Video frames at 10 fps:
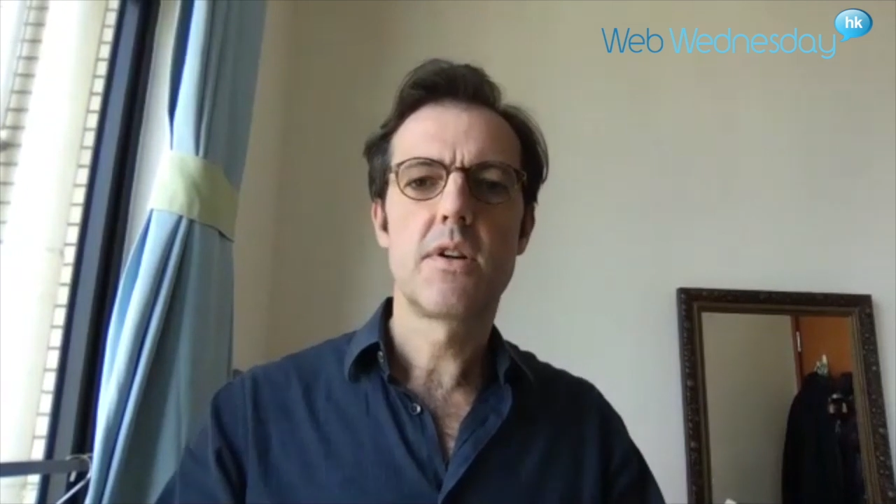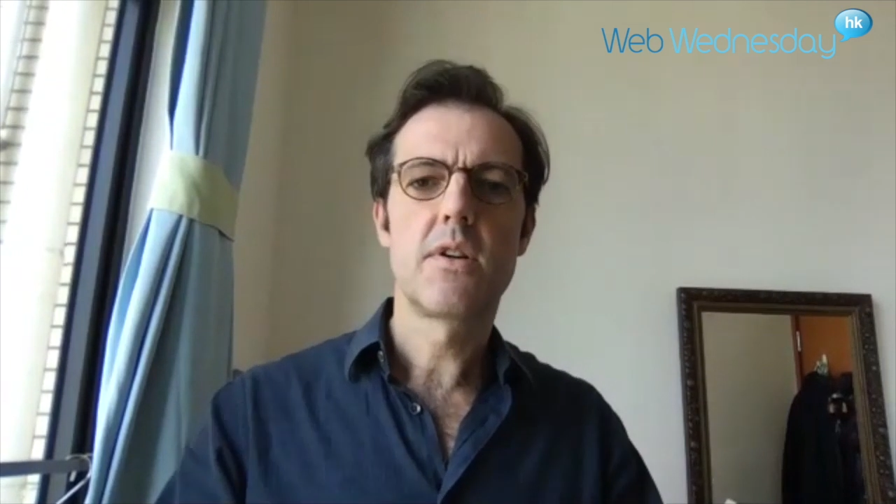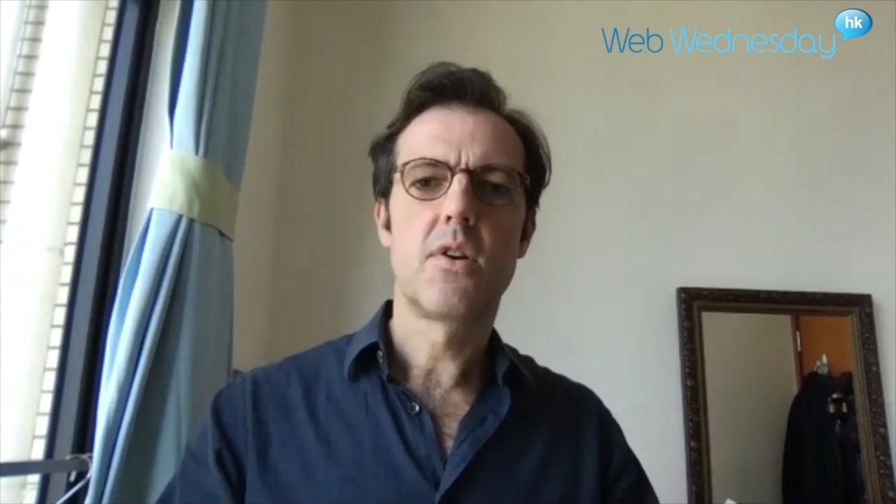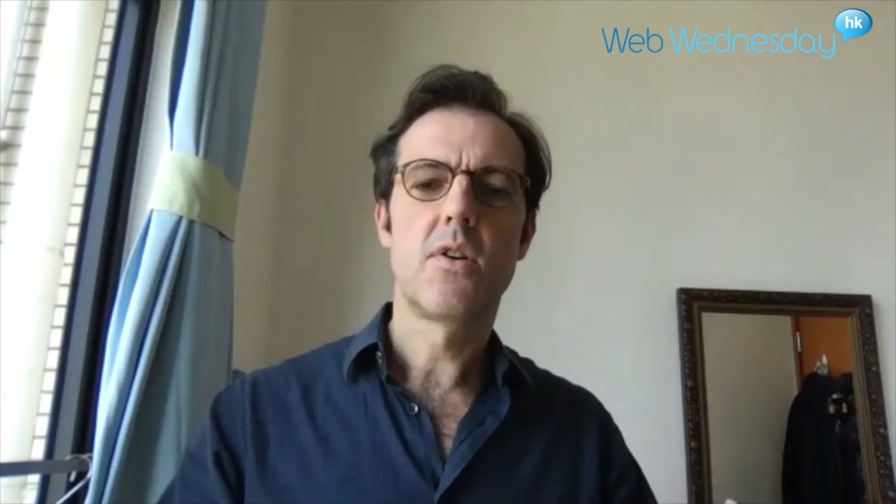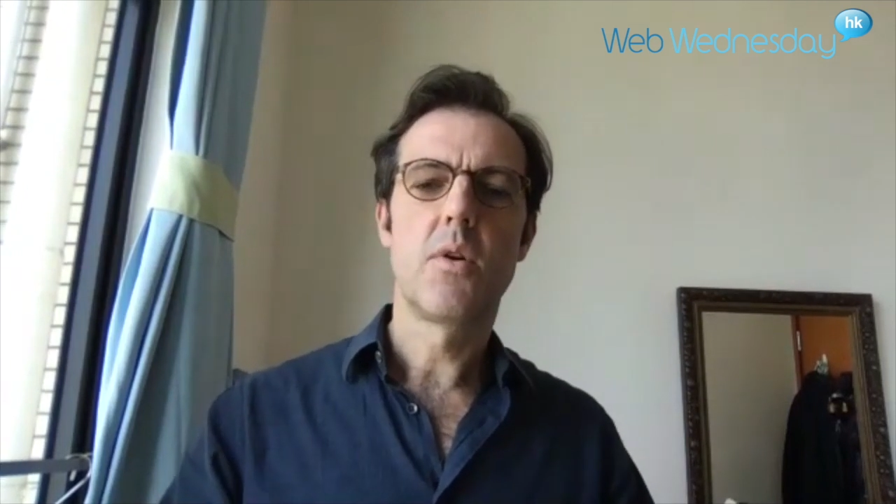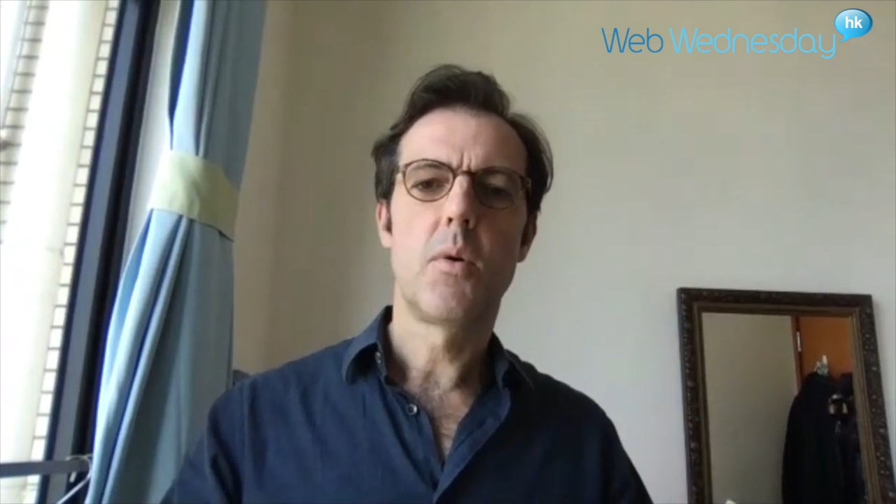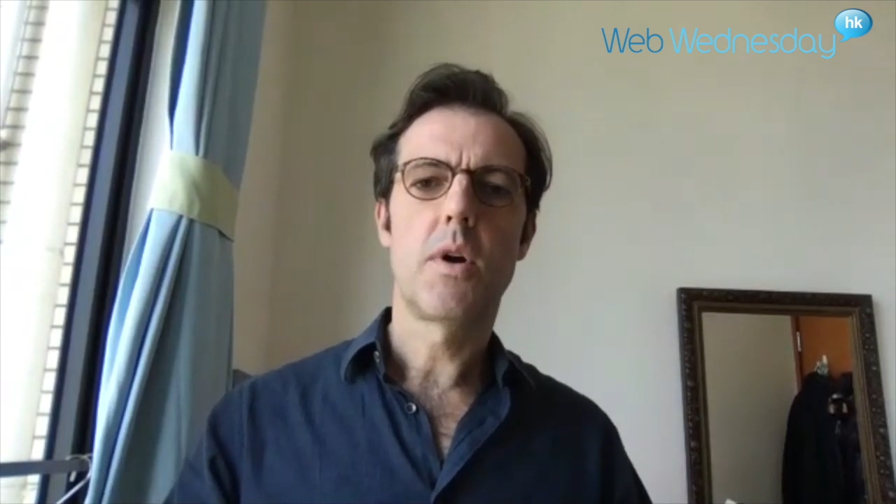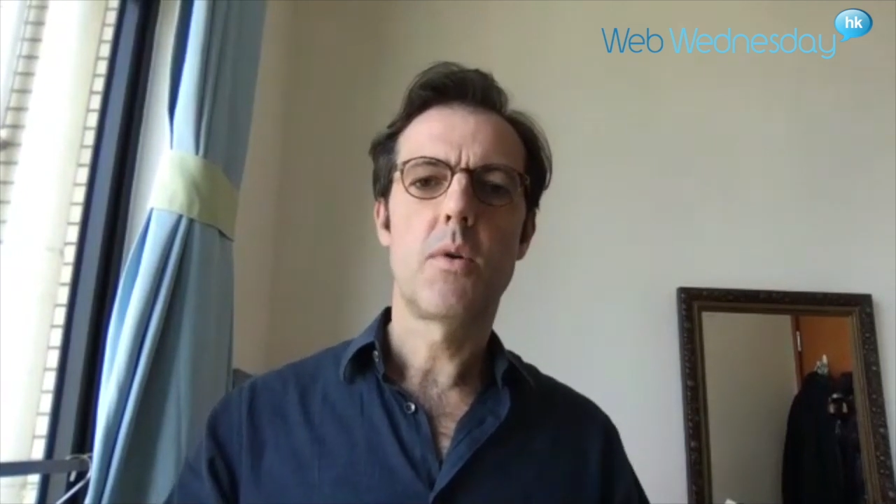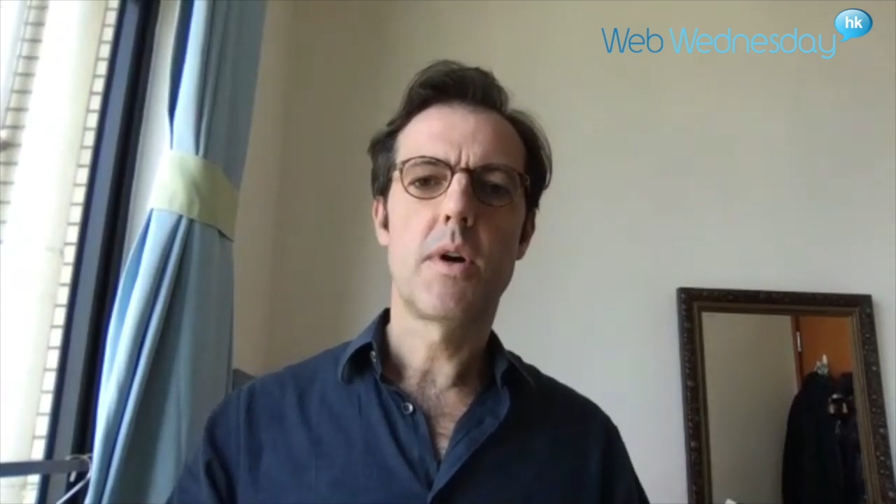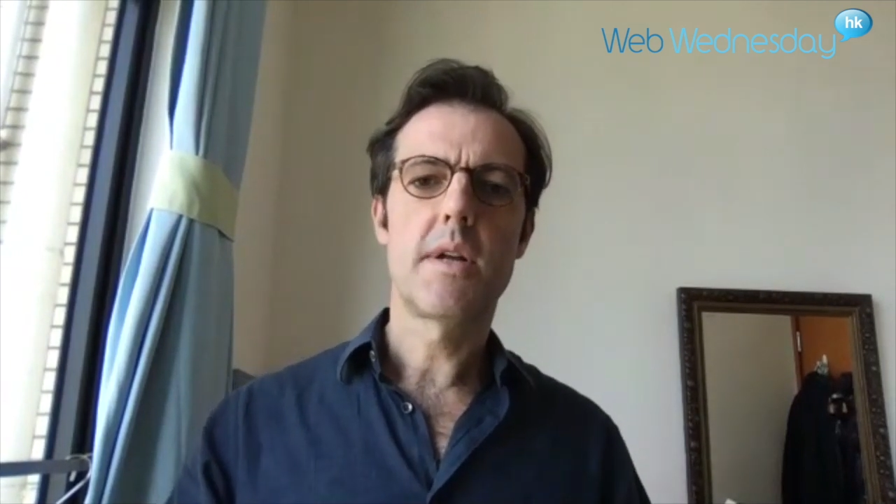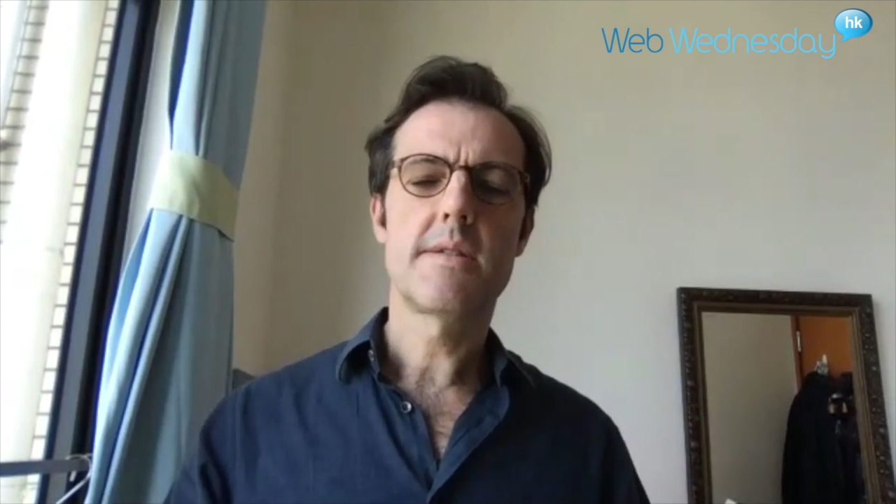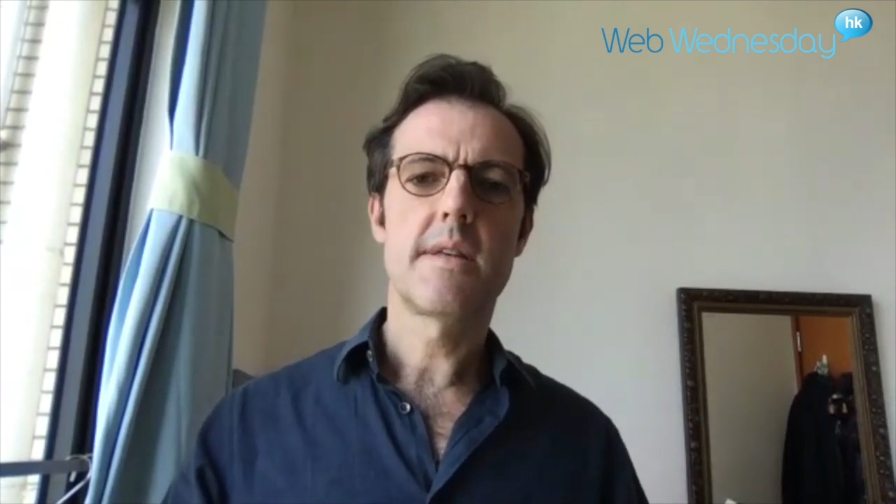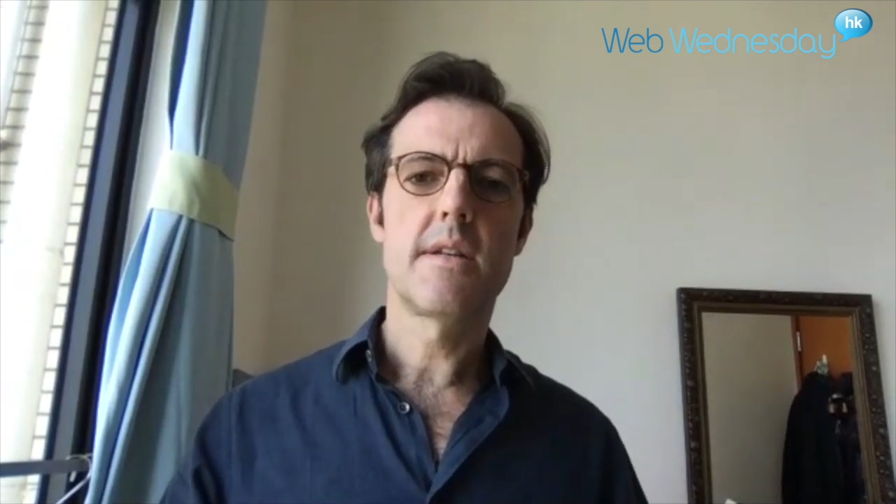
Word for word: or what what is the